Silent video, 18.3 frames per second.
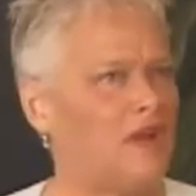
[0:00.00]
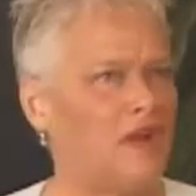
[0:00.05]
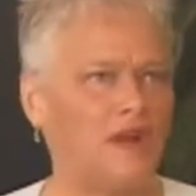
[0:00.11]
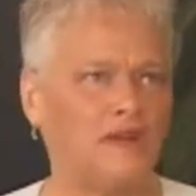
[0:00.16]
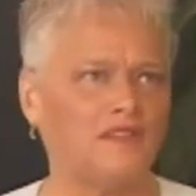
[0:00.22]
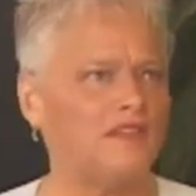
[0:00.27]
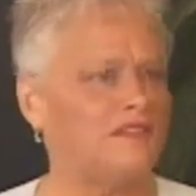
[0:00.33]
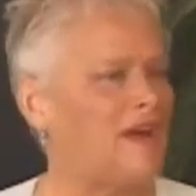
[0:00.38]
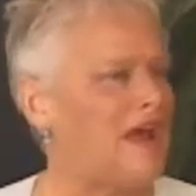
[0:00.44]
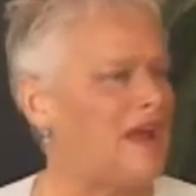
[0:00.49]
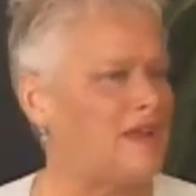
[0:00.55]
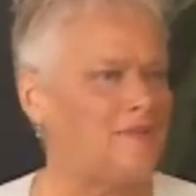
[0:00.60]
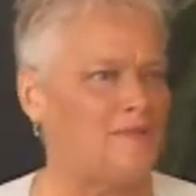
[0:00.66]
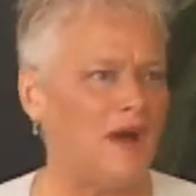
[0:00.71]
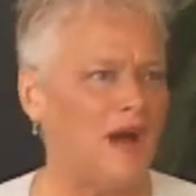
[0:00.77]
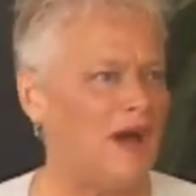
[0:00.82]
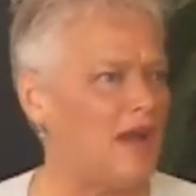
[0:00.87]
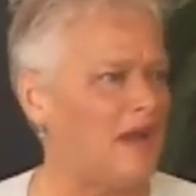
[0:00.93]
a divine
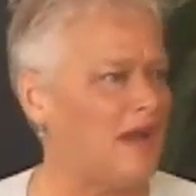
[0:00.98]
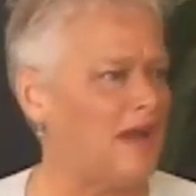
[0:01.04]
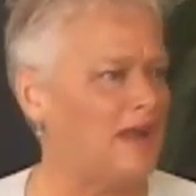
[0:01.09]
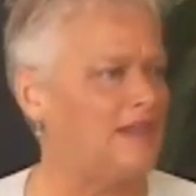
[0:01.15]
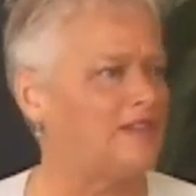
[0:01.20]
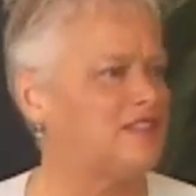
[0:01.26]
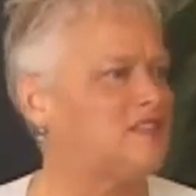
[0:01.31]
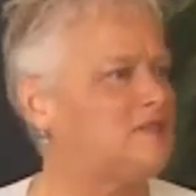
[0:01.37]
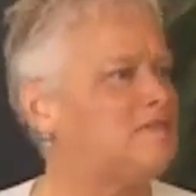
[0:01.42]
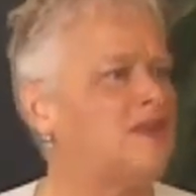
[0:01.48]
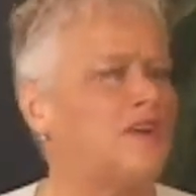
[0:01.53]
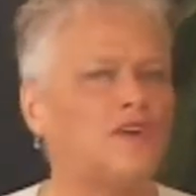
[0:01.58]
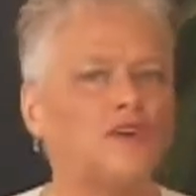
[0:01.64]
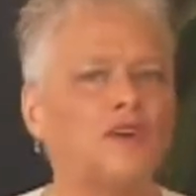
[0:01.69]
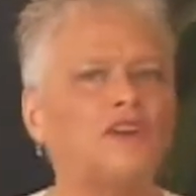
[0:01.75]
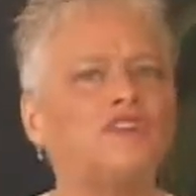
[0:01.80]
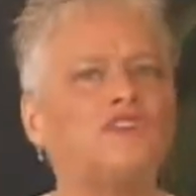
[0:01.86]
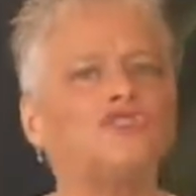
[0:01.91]
mind,
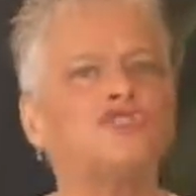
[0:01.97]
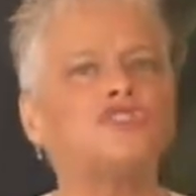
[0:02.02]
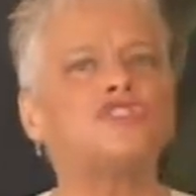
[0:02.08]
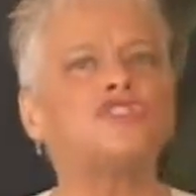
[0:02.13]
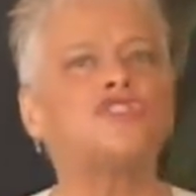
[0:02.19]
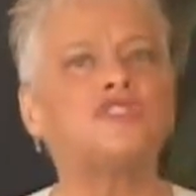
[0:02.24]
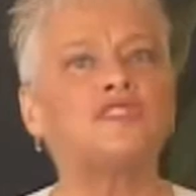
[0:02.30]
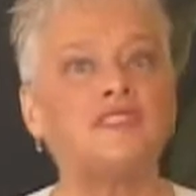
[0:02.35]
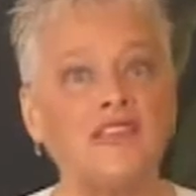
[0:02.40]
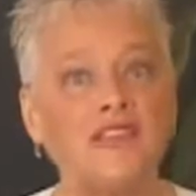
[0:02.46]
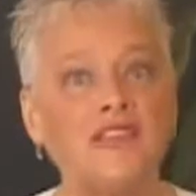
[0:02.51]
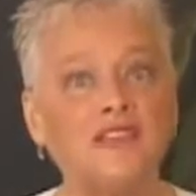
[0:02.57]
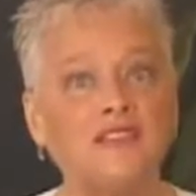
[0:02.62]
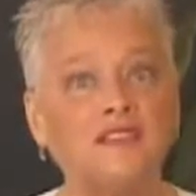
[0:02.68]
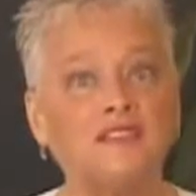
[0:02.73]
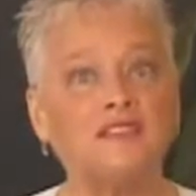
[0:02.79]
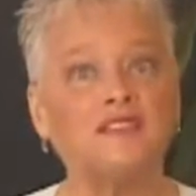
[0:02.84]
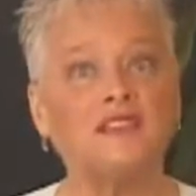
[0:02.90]
spirit just
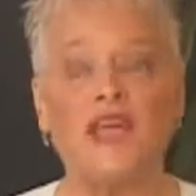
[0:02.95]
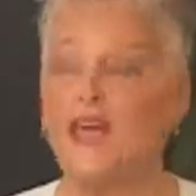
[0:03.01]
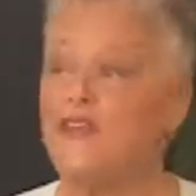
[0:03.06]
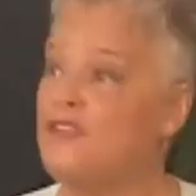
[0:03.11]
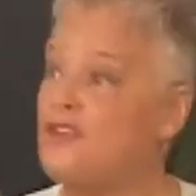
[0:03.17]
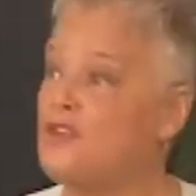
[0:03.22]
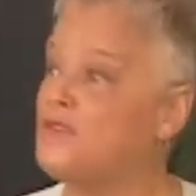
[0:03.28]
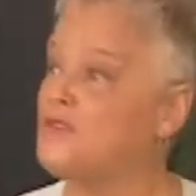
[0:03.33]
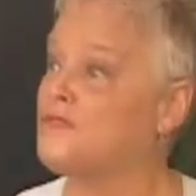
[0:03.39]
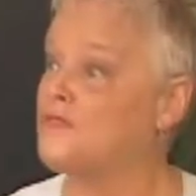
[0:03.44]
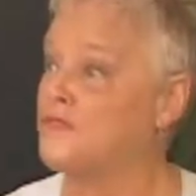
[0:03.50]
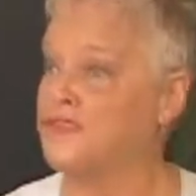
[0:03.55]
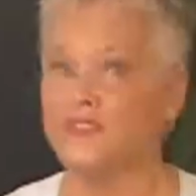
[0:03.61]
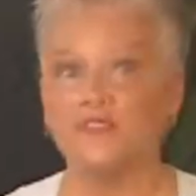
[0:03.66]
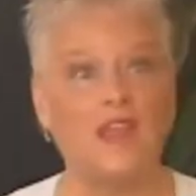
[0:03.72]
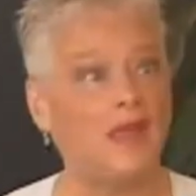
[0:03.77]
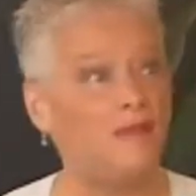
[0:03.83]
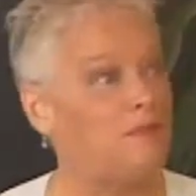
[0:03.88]
thinks and the
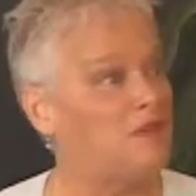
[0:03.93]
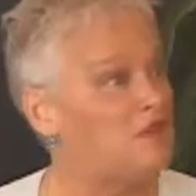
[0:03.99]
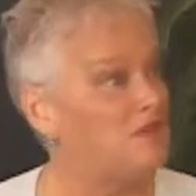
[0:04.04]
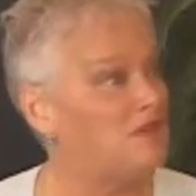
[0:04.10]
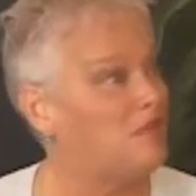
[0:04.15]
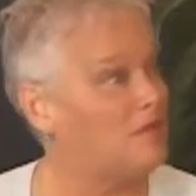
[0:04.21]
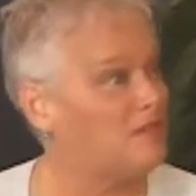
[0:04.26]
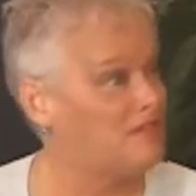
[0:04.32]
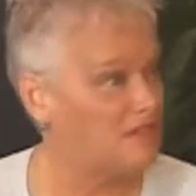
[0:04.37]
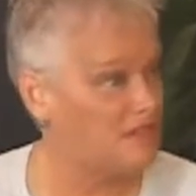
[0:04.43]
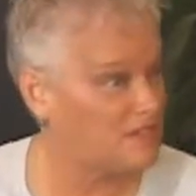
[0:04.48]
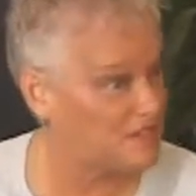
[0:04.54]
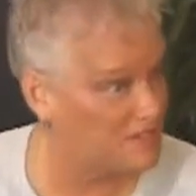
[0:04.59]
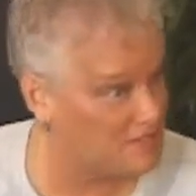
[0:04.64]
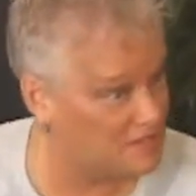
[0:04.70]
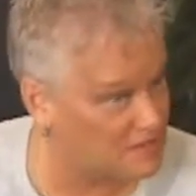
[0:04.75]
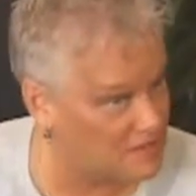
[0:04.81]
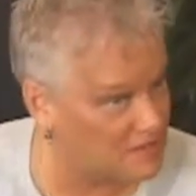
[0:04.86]
universe came into
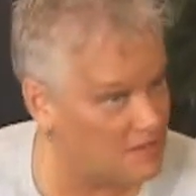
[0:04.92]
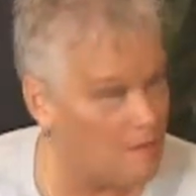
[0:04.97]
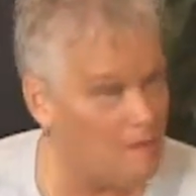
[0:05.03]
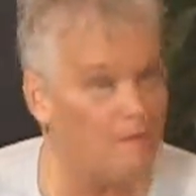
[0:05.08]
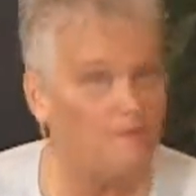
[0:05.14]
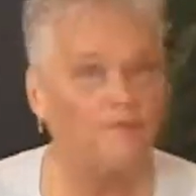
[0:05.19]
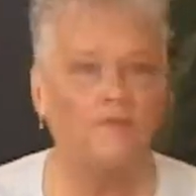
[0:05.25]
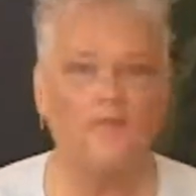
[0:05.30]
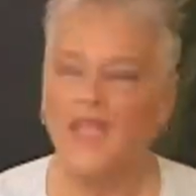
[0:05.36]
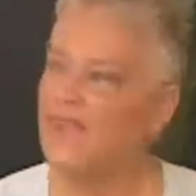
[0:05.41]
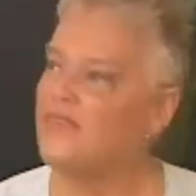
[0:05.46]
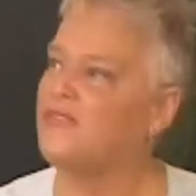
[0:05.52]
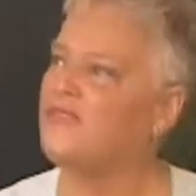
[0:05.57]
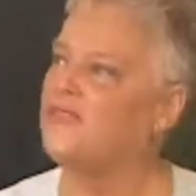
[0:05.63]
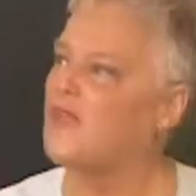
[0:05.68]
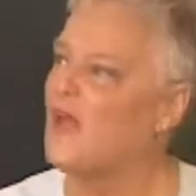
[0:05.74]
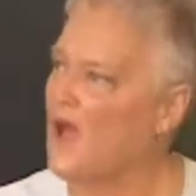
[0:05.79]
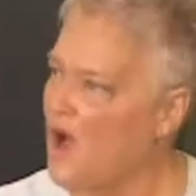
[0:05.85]
existence.
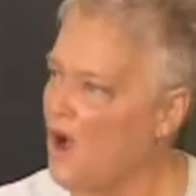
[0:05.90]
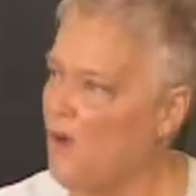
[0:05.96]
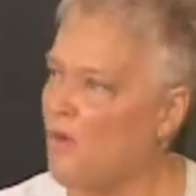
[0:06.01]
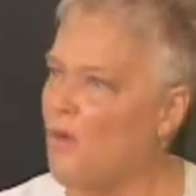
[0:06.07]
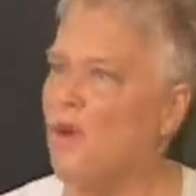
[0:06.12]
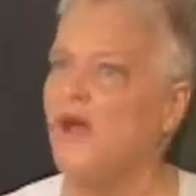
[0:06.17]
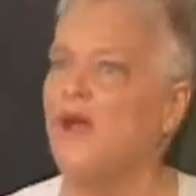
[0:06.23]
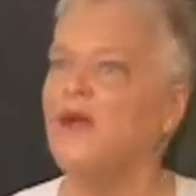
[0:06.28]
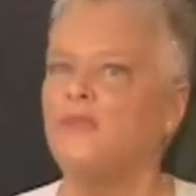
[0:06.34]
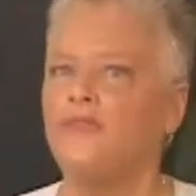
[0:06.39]
And how